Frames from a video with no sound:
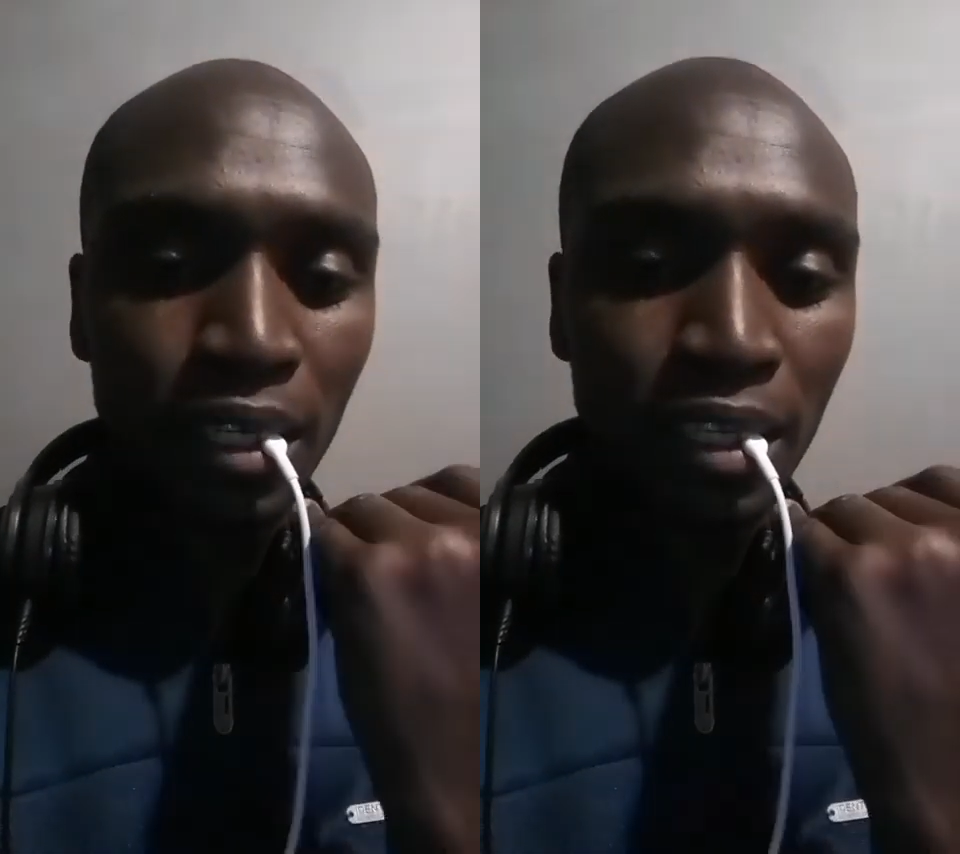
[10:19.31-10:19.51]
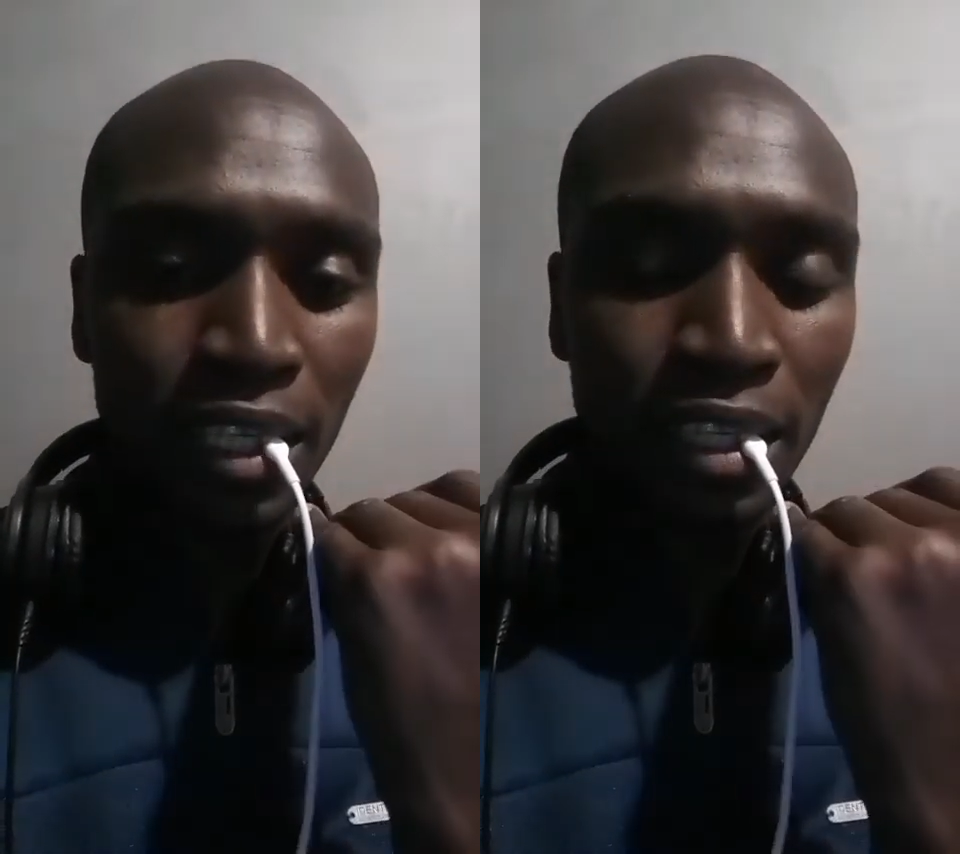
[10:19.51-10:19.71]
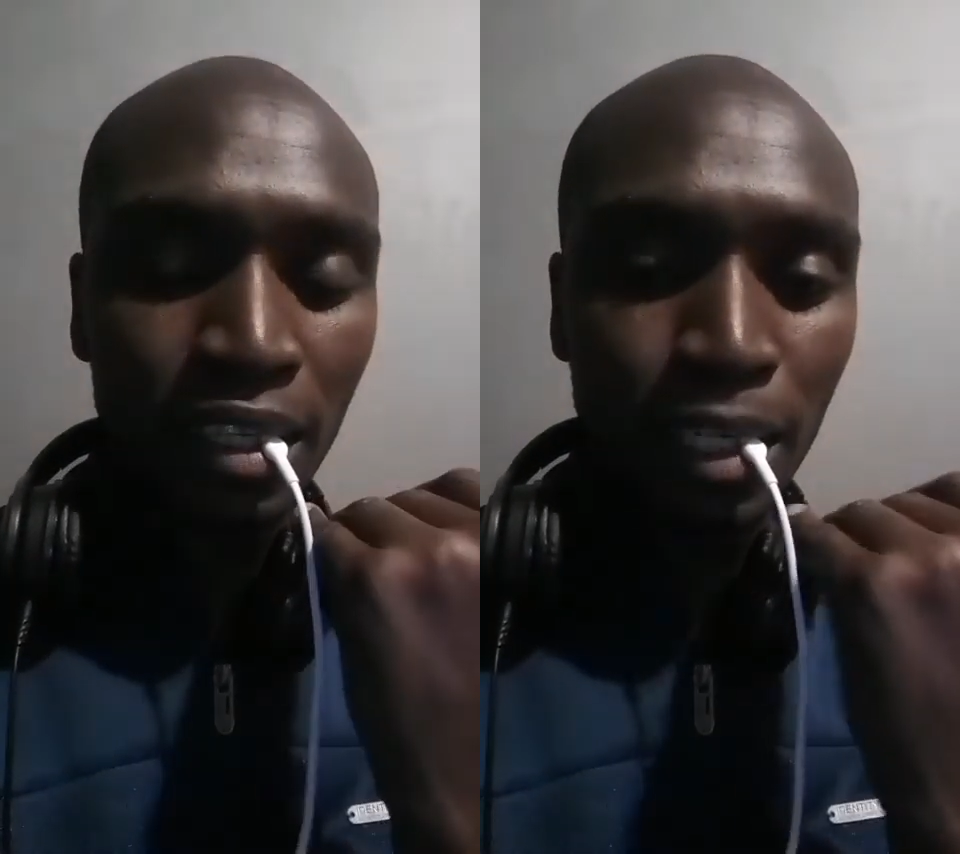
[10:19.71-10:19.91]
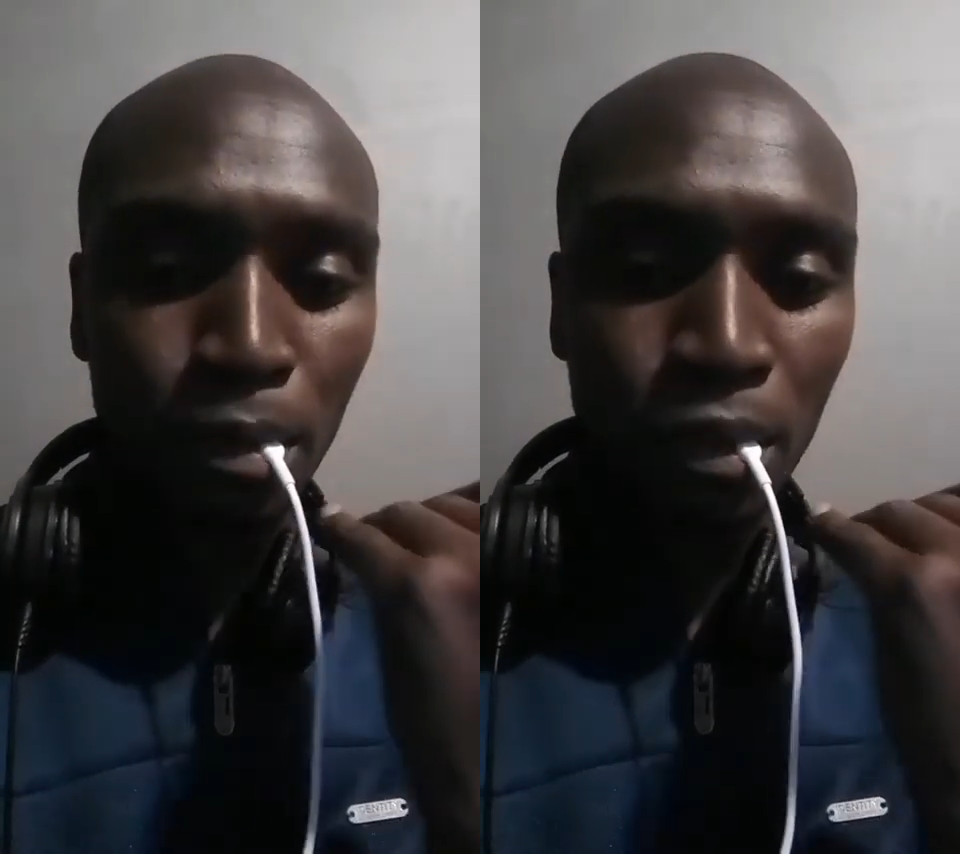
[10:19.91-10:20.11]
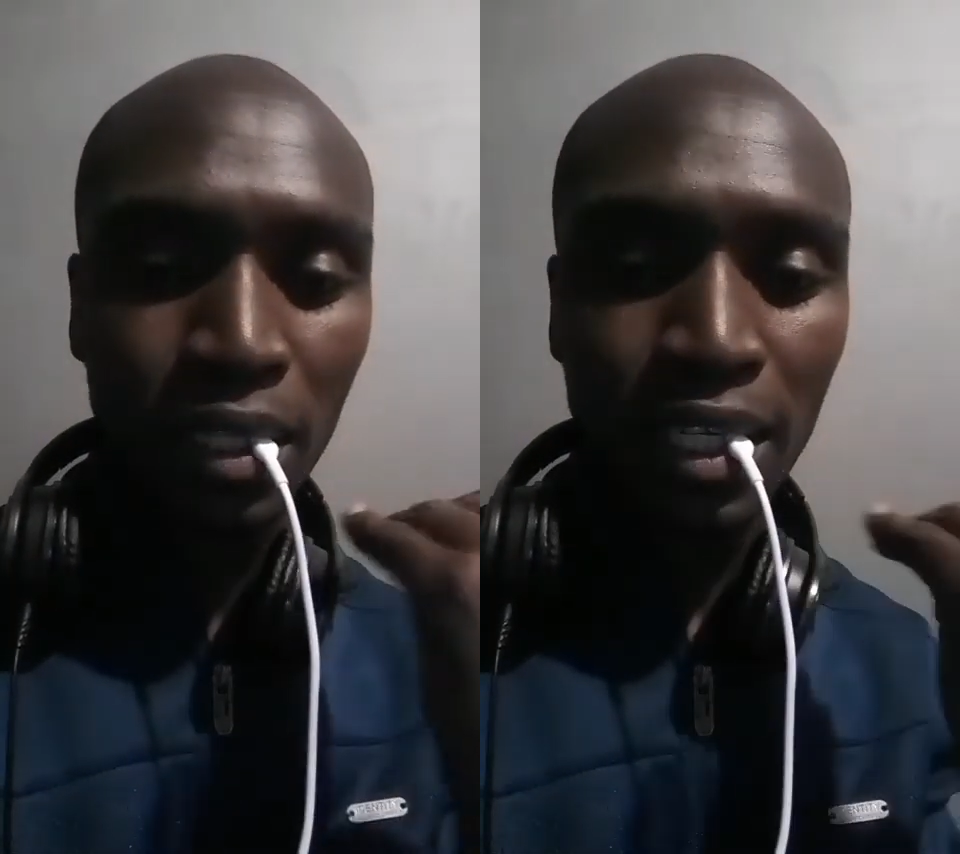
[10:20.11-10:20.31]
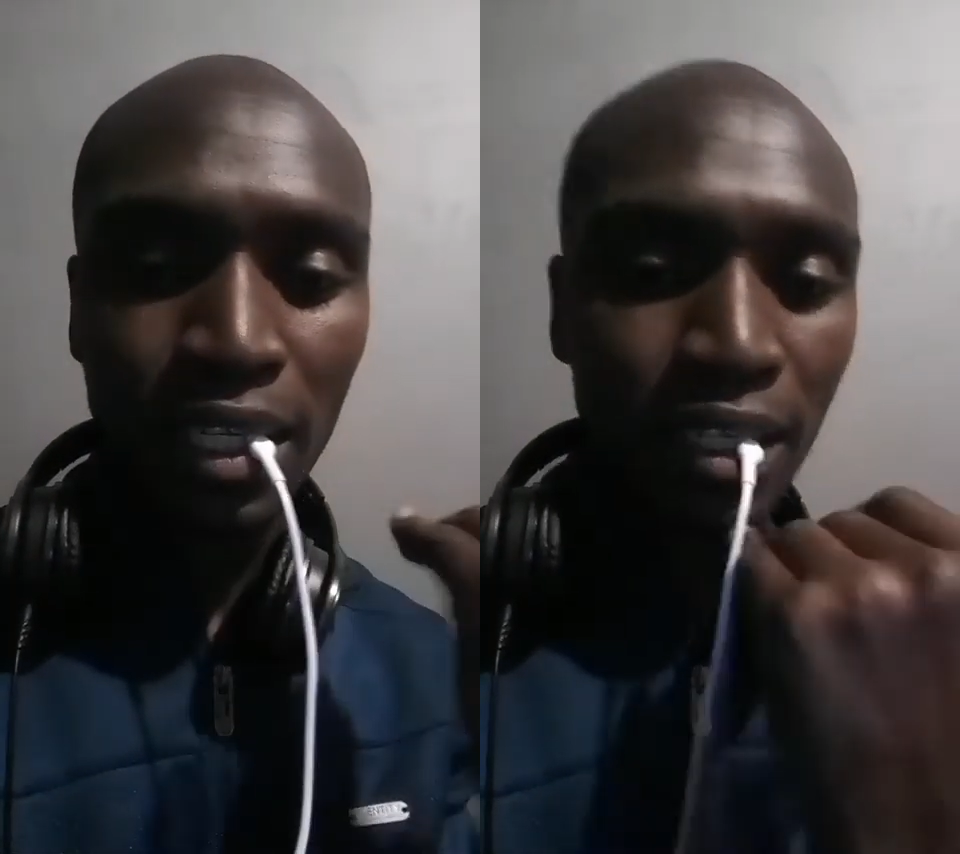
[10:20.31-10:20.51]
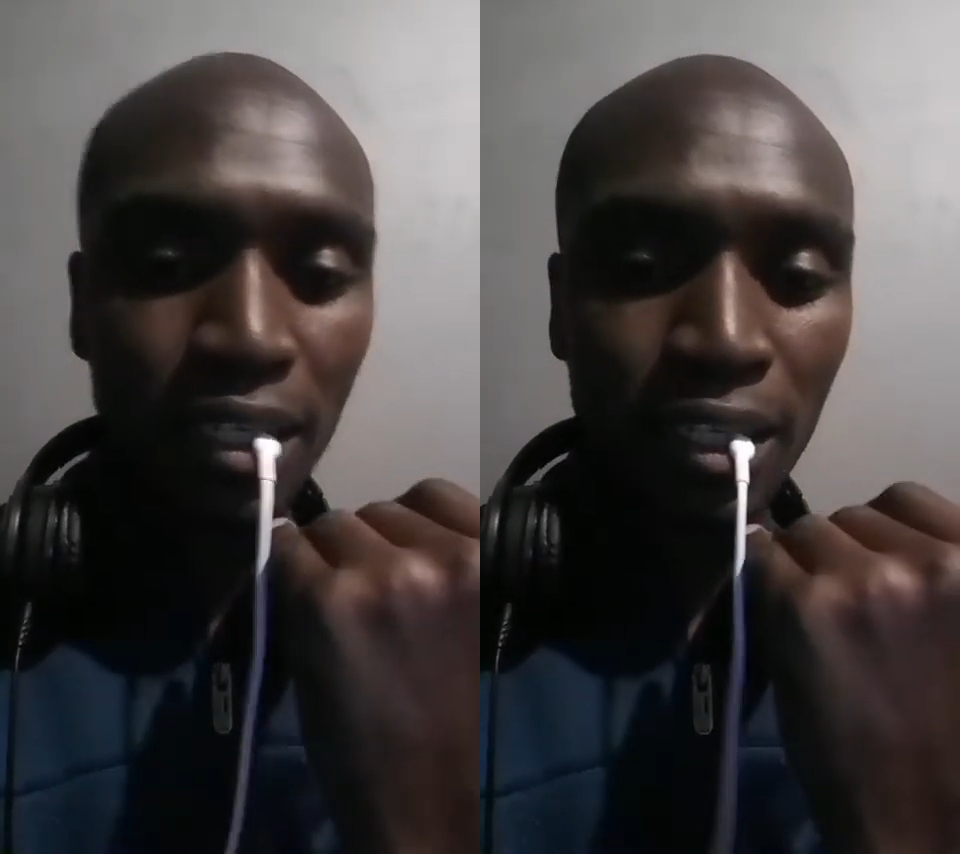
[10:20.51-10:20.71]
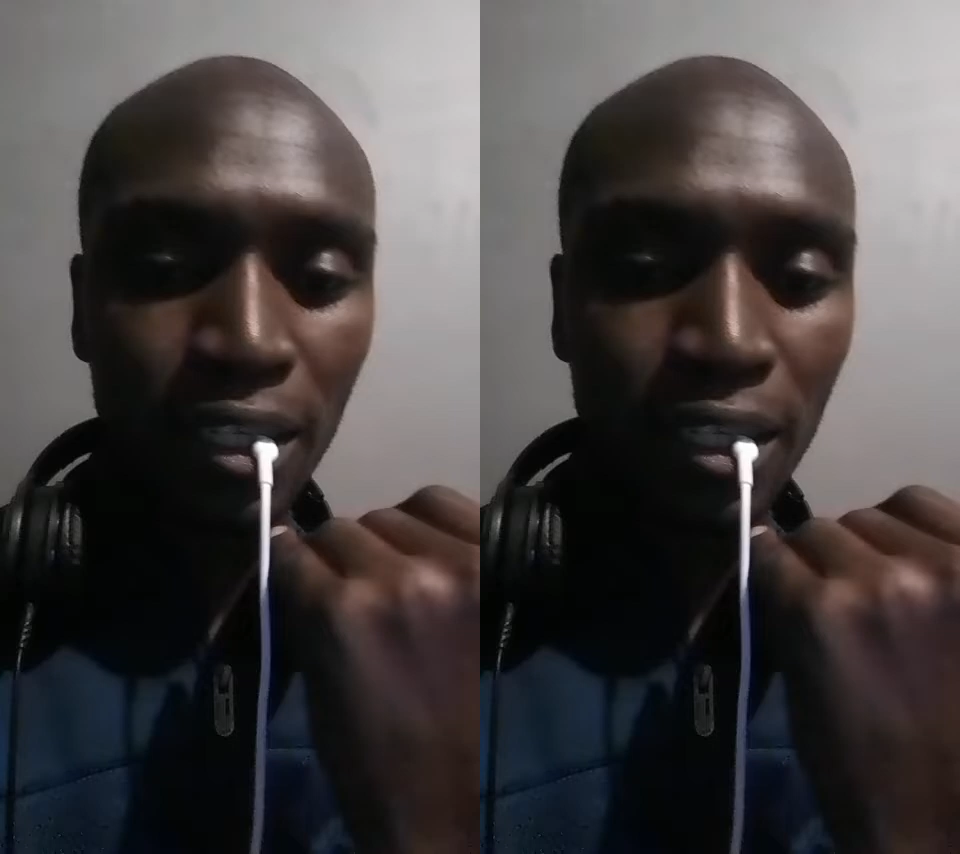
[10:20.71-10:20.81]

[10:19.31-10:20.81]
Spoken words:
It keeps on hitting